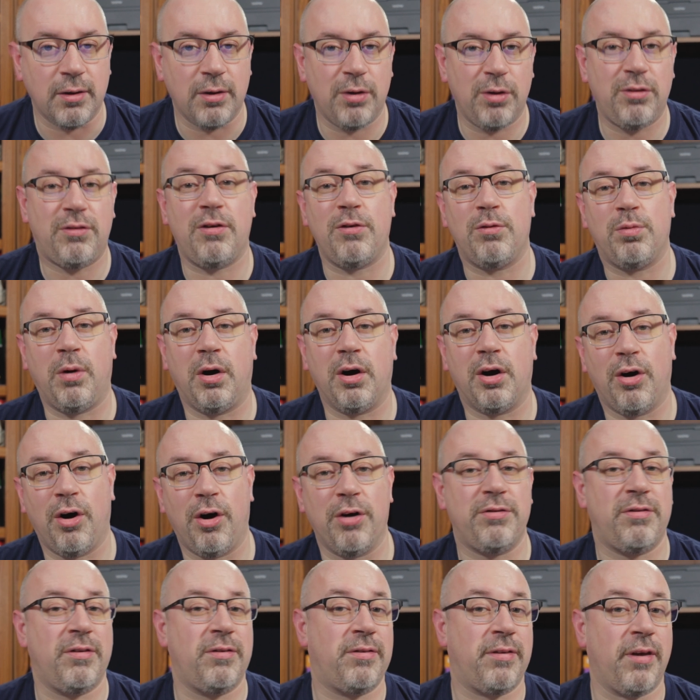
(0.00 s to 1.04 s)
which is what
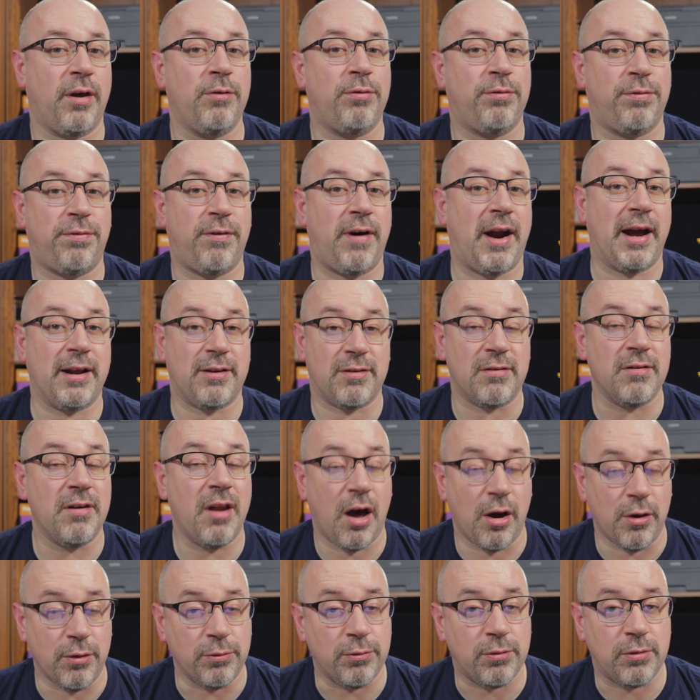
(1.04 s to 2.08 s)
causes those fracked
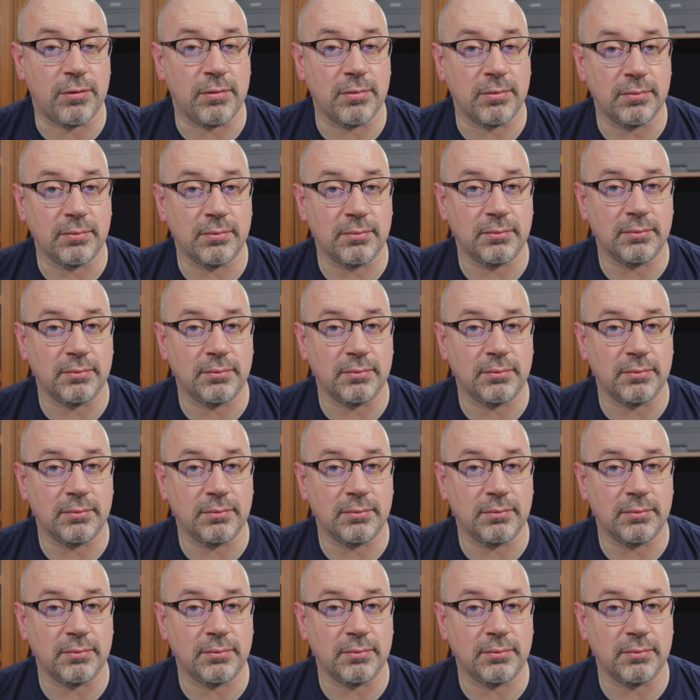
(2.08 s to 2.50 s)
notes.